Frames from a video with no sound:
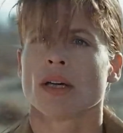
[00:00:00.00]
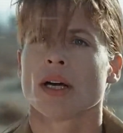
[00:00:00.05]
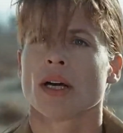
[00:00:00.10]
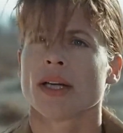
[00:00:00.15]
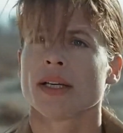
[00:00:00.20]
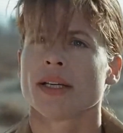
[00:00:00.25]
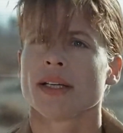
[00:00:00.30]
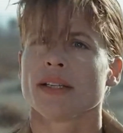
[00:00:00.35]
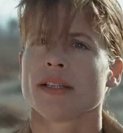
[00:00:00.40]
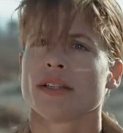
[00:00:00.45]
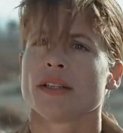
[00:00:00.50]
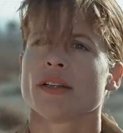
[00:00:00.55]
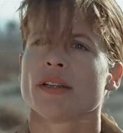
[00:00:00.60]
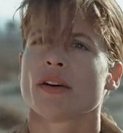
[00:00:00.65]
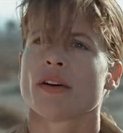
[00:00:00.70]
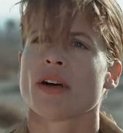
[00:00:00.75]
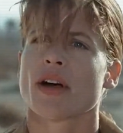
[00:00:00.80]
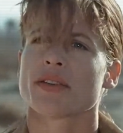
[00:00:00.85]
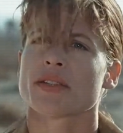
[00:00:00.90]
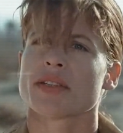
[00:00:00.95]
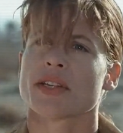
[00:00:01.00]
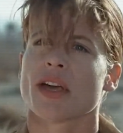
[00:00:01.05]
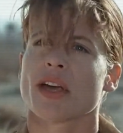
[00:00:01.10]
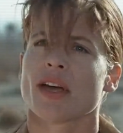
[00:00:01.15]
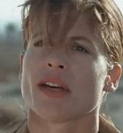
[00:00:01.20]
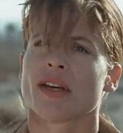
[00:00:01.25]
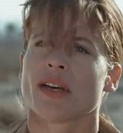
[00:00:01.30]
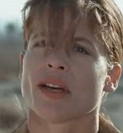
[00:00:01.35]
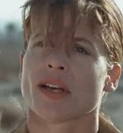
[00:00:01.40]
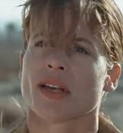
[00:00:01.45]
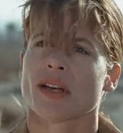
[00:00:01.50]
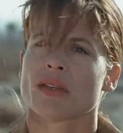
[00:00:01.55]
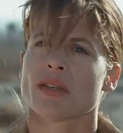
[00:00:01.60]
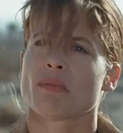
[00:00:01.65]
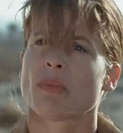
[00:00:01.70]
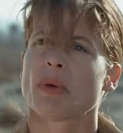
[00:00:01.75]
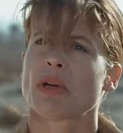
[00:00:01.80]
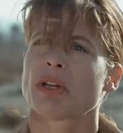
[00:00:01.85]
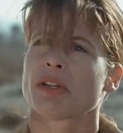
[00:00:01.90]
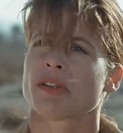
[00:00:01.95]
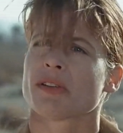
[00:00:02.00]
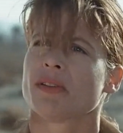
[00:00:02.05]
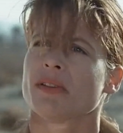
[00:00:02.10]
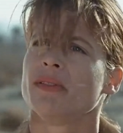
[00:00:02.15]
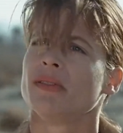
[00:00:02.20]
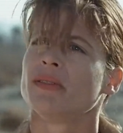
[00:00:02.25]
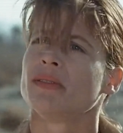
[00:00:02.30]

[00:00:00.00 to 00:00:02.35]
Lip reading: I need to know how Skynet gets built.